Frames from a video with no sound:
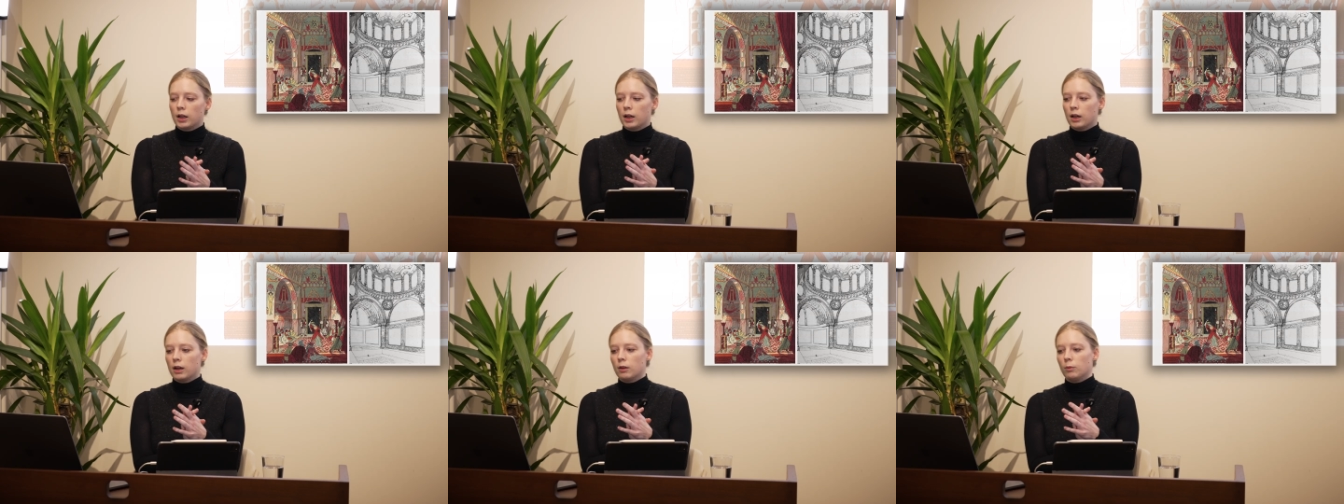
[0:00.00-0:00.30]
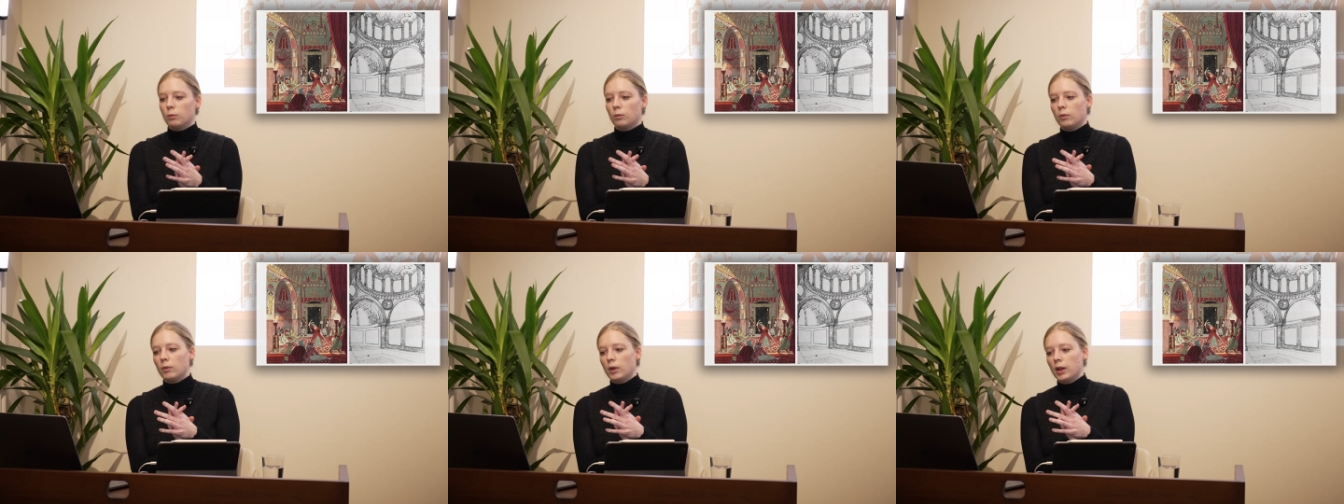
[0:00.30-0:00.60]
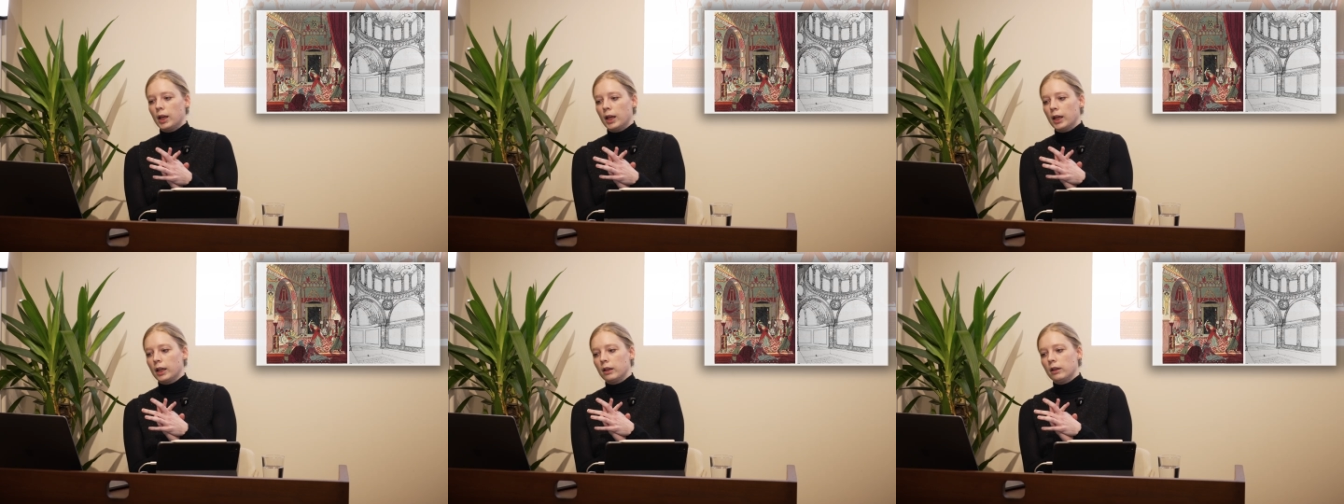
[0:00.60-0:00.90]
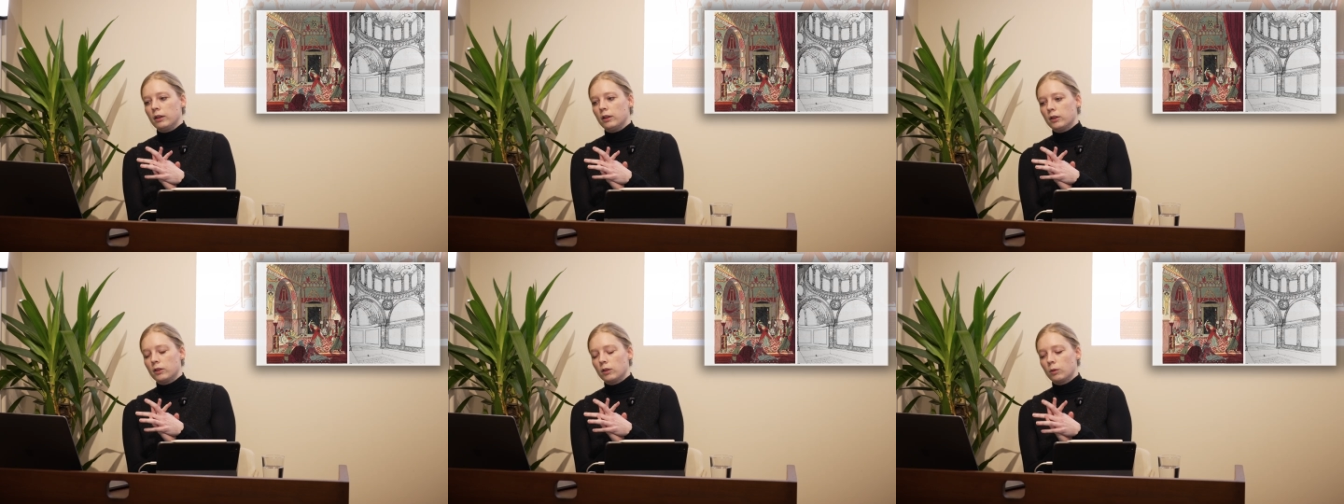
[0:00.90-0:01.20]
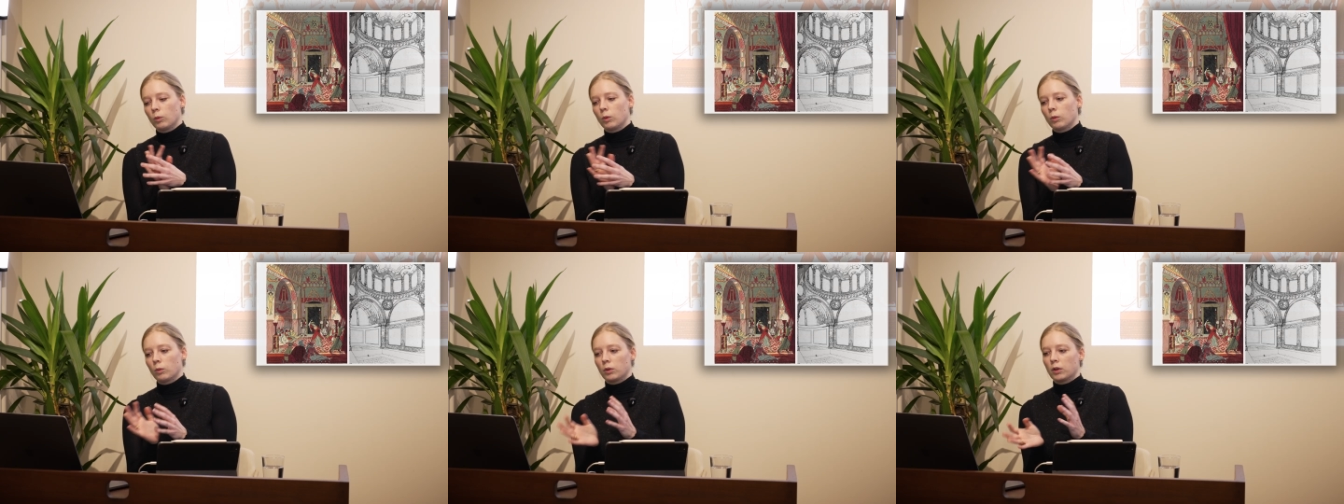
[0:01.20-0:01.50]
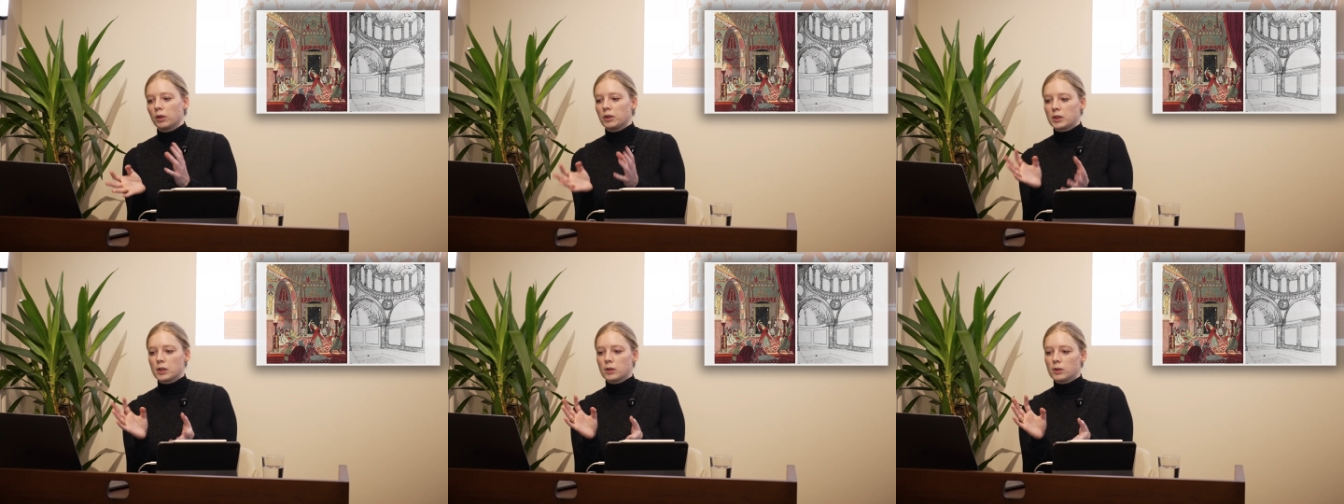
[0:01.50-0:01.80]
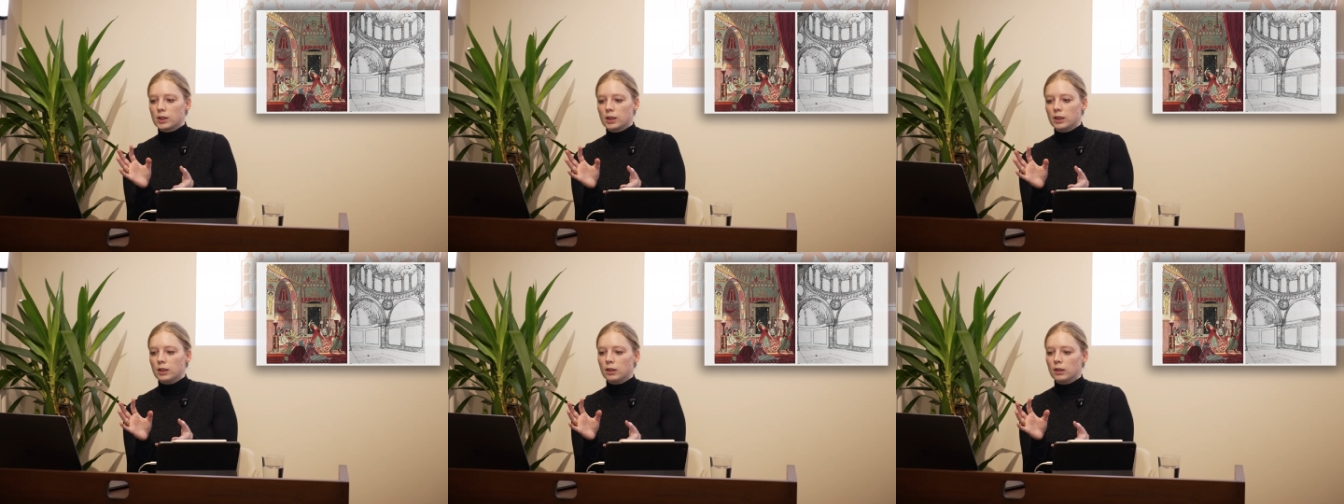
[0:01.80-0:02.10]
And what we're also
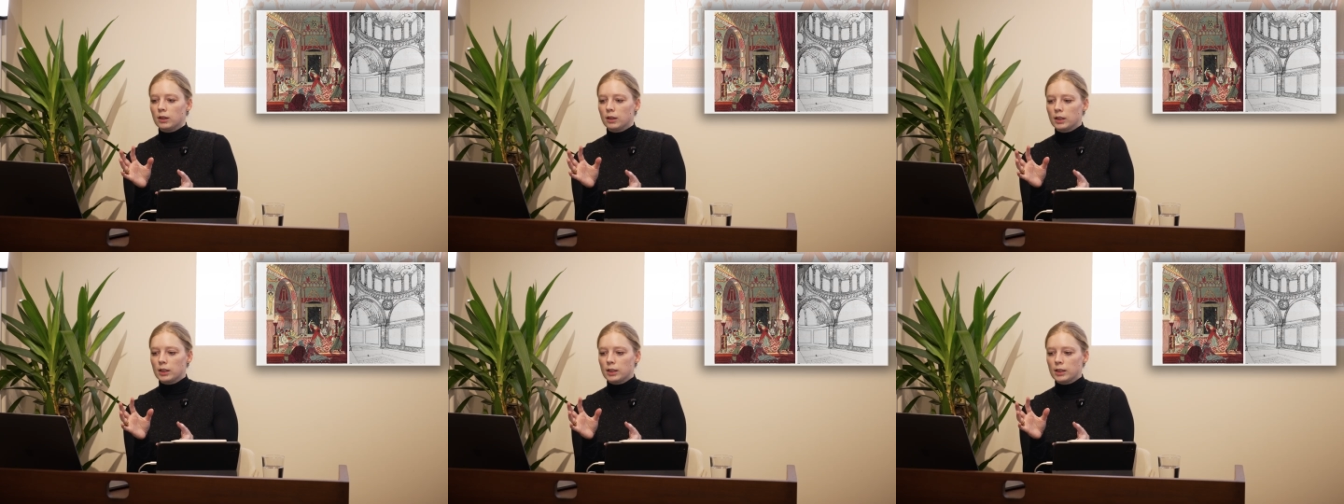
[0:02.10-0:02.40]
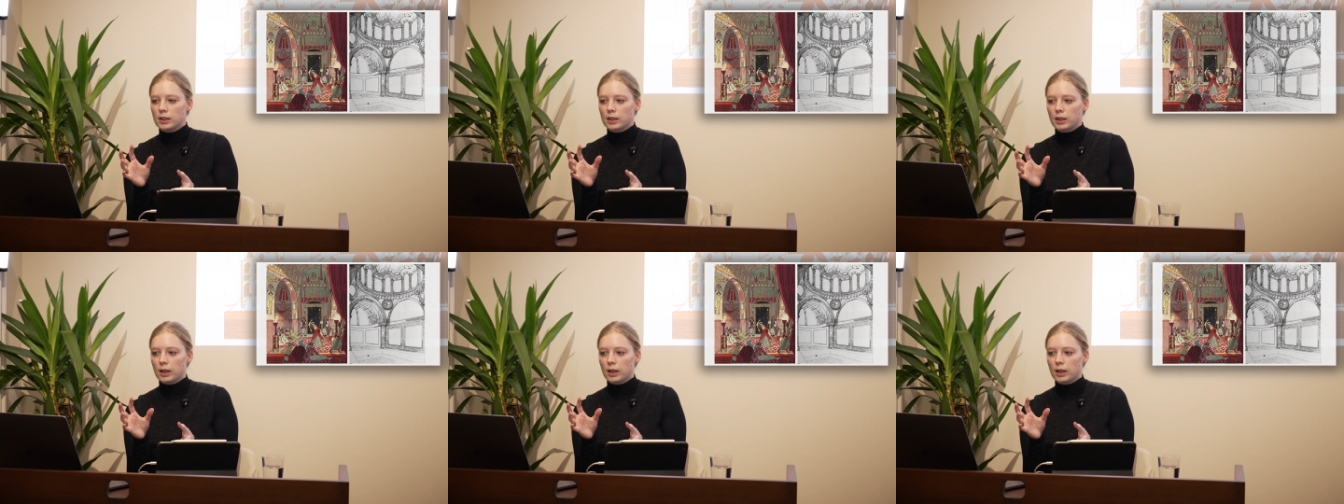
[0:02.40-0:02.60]
seeing is